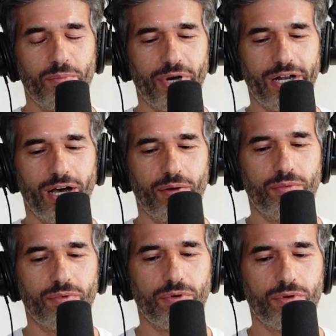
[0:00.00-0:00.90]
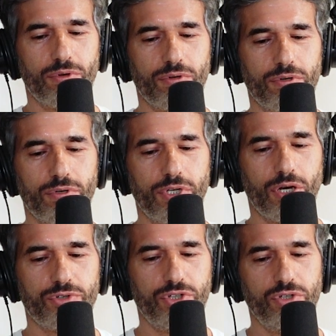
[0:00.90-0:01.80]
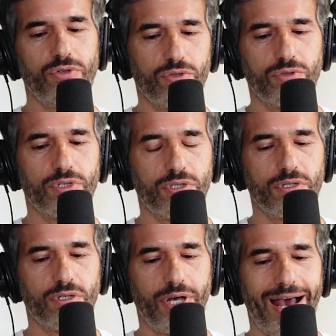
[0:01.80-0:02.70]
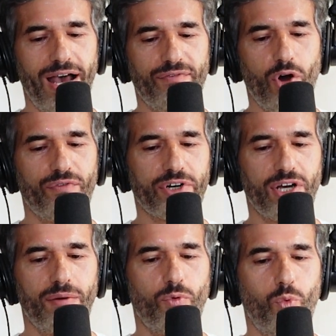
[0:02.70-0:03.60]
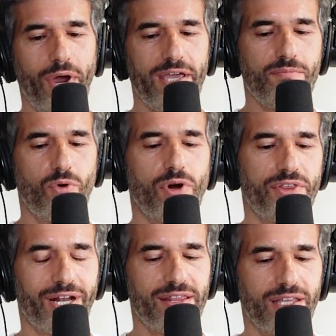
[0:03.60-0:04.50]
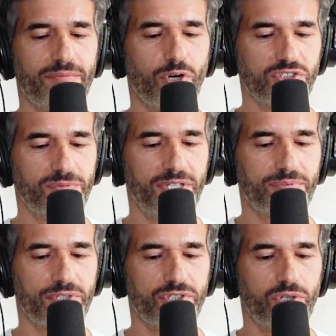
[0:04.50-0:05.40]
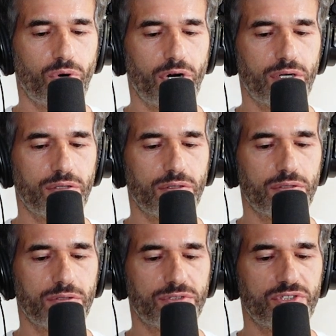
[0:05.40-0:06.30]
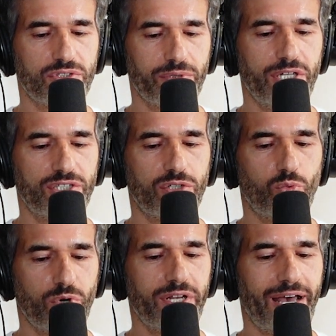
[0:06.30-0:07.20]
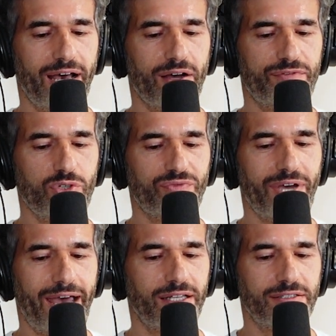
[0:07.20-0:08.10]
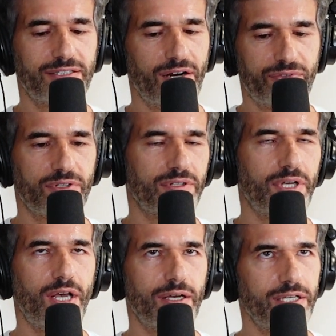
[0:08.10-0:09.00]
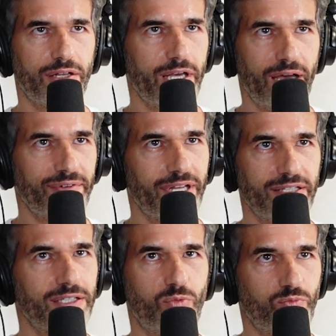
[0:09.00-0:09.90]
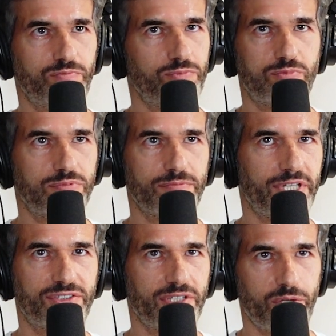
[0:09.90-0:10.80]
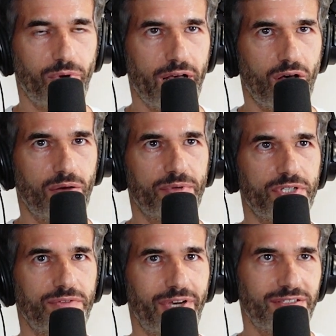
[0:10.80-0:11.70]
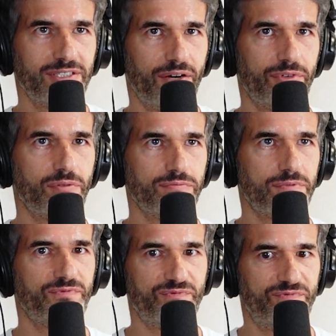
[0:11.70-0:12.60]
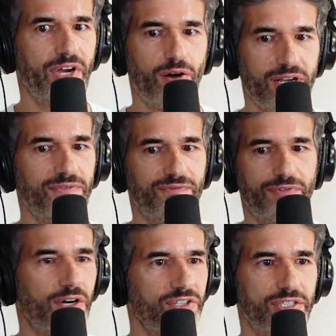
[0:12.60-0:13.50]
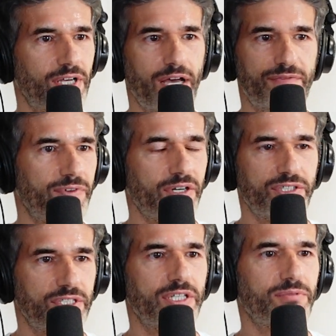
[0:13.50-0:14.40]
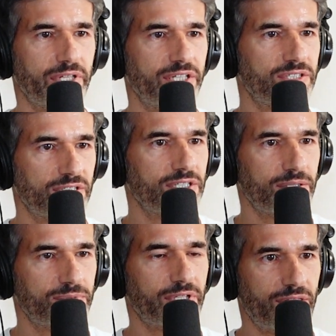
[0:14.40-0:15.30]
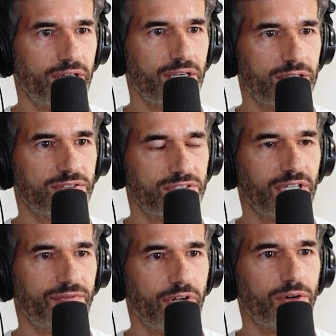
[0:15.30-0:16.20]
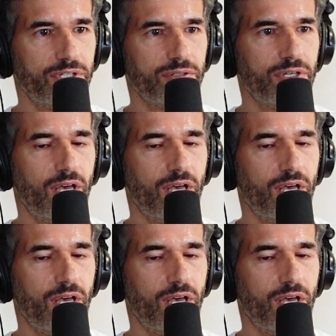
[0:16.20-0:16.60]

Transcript: Yeah. But, um, you know, you have overcome way more than I think most people in your situation would have. You've had several, you know, they haven't ended necessarily well, but you've had several very funct high functioning relationships, I think, yeah. since I've known you.